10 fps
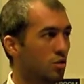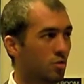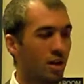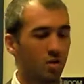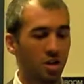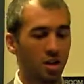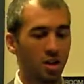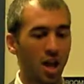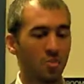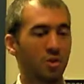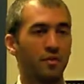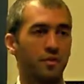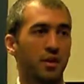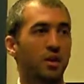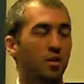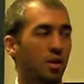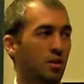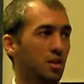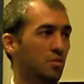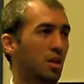surrounding climate of fear and the